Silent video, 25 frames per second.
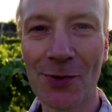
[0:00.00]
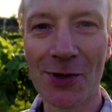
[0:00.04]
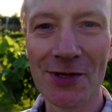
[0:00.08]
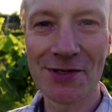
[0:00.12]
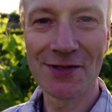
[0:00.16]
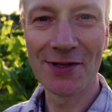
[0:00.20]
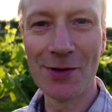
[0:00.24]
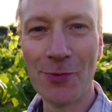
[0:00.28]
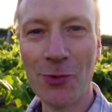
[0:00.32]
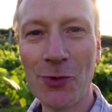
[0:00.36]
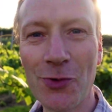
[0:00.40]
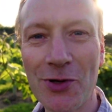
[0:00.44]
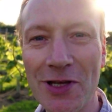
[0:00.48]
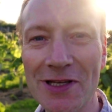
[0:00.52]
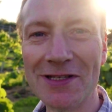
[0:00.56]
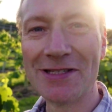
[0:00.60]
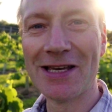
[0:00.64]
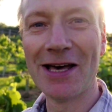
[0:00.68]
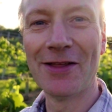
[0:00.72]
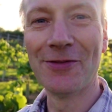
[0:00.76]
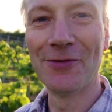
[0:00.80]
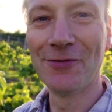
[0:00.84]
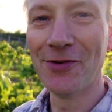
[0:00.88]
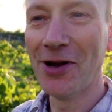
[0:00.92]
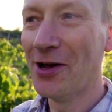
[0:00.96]
Whilst I'm walking
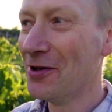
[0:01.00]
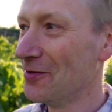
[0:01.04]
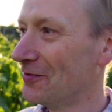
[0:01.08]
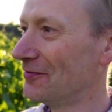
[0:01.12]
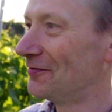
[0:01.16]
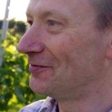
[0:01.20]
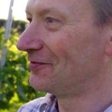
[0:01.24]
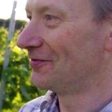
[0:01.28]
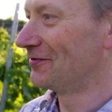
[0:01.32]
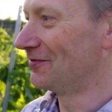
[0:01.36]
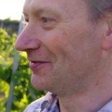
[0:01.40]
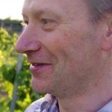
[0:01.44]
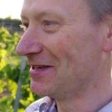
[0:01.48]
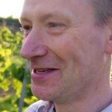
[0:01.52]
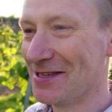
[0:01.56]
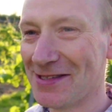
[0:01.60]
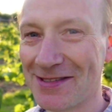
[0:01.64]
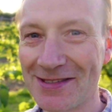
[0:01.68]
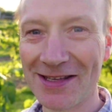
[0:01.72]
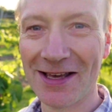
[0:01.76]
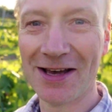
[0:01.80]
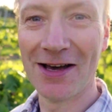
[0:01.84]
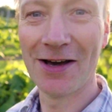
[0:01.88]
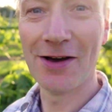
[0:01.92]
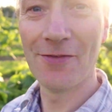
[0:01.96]
down the road,
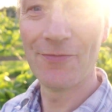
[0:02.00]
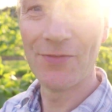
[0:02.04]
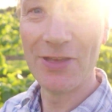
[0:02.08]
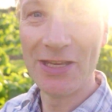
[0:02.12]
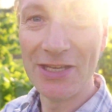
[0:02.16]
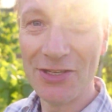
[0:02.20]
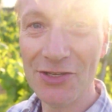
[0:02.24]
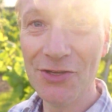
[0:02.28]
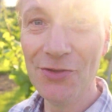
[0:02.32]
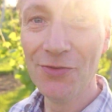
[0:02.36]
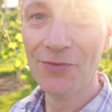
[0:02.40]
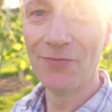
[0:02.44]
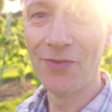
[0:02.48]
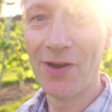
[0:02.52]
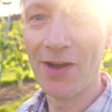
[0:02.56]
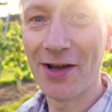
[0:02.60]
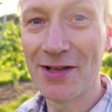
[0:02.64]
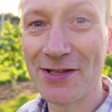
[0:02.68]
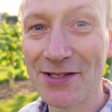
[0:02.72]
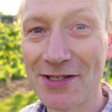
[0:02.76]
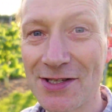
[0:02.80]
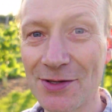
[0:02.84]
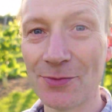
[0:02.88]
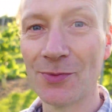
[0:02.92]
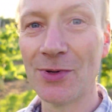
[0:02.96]
these are the new
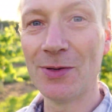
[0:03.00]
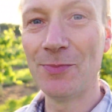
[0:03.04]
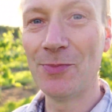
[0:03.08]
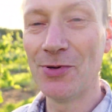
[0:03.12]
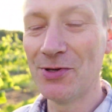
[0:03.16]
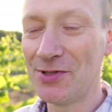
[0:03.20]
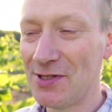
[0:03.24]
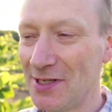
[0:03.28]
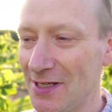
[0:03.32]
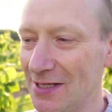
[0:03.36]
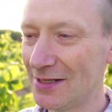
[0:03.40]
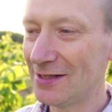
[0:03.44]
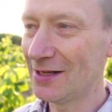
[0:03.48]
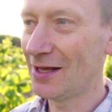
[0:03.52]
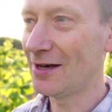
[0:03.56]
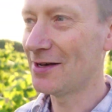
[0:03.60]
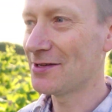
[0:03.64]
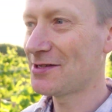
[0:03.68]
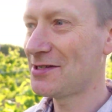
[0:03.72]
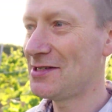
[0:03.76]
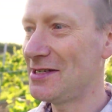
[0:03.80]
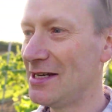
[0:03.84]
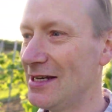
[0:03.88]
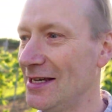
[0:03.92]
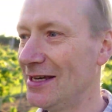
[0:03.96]
vines that we put in
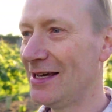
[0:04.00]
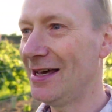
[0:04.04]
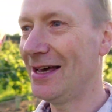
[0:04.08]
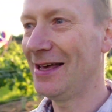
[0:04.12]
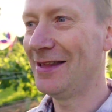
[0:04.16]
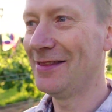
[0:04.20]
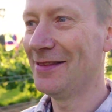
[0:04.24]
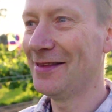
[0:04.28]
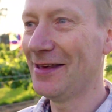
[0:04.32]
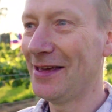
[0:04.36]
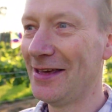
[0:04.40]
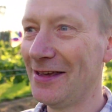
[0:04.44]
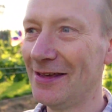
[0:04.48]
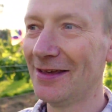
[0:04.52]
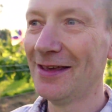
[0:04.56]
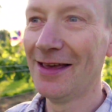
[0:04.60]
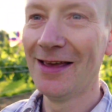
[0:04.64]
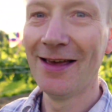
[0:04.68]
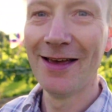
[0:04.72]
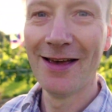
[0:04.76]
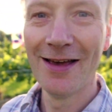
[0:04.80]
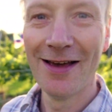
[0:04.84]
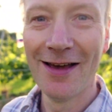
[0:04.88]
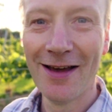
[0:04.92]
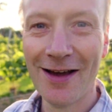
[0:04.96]
last year, and they
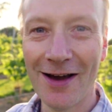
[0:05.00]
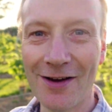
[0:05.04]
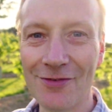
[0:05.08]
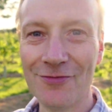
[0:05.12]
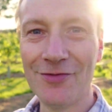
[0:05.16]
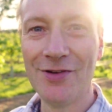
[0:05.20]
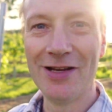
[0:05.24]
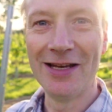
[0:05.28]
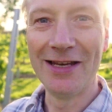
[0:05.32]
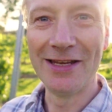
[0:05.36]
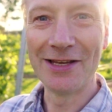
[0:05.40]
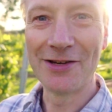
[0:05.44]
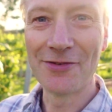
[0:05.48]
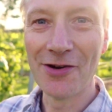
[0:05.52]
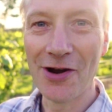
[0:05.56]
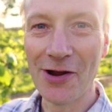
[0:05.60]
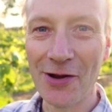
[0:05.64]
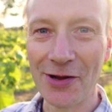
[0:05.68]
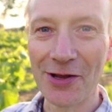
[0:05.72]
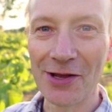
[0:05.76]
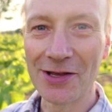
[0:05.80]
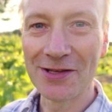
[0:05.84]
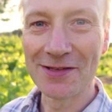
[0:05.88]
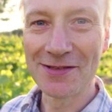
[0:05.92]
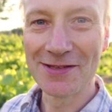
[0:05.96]
are really
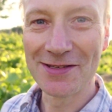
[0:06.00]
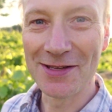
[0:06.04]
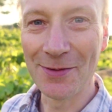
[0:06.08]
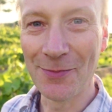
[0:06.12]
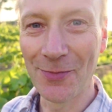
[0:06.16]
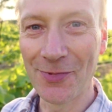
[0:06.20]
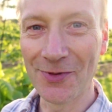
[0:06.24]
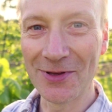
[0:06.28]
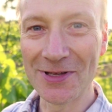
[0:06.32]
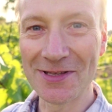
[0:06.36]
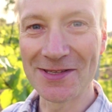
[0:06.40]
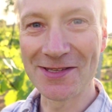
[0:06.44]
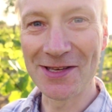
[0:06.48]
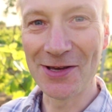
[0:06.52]
growing something.